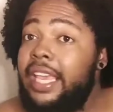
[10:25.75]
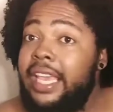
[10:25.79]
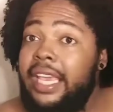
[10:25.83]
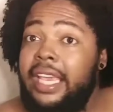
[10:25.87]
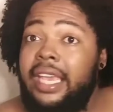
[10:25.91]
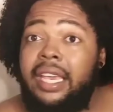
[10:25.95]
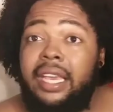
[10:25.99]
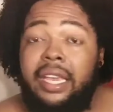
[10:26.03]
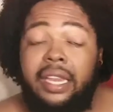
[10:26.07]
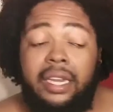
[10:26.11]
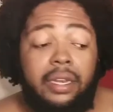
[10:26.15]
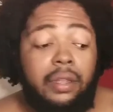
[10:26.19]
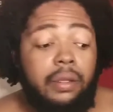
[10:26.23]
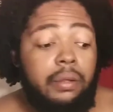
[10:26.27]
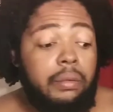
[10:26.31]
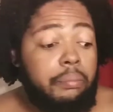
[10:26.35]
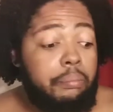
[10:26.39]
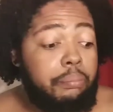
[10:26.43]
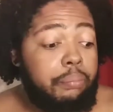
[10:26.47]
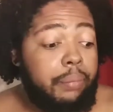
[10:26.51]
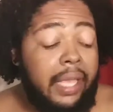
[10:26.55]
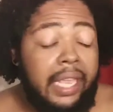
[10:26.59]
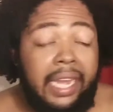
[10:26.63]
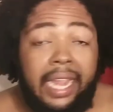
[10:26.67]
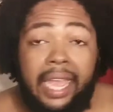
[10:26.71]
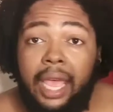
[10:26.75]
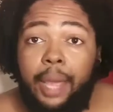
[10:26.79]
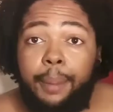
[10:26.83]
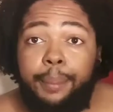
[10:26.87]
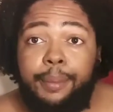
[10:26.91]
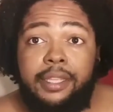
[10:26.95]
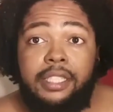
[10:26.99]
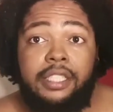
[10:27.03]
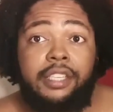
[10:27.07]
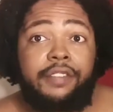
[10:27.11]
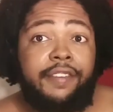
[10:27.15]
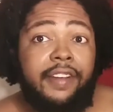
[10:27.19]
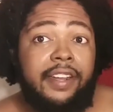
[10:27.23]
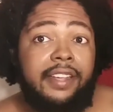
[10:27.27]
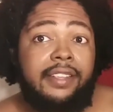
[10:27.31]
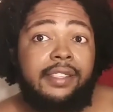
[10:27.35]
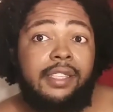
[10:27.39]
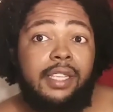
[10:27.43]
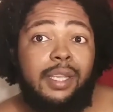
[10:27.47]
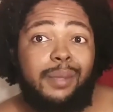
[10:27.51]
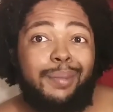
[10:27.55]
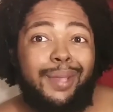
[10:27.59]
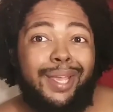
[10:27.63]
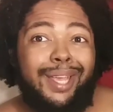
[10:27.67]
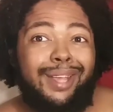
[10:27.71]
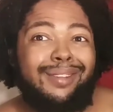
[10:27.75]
And that happens. The first 10